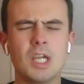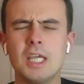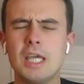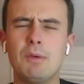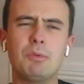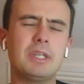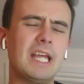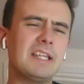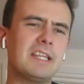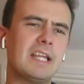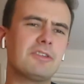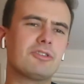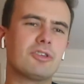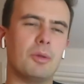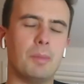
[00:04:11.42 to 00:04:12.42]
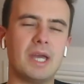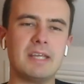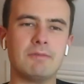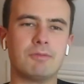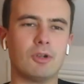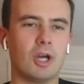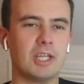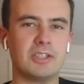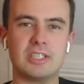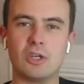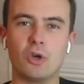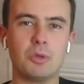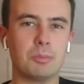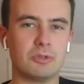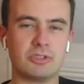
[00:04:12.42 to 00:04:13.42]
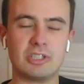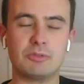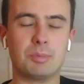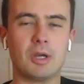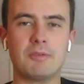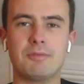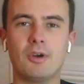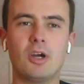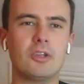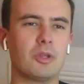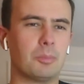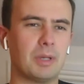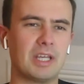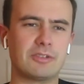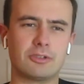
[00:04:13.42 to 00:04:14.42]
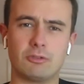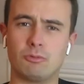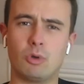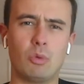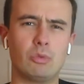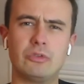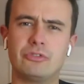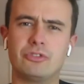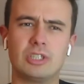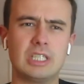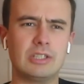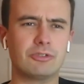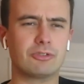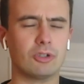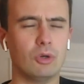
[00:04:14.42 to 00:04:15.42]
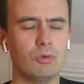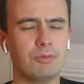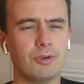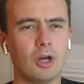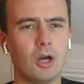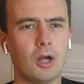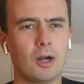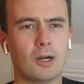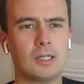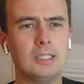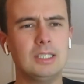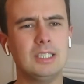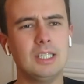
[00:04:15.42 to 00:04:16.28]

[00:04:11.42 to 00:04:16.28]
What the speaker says: Yeah, well, that's the main fly in the ointment. He's by far the best of what we've seen so far.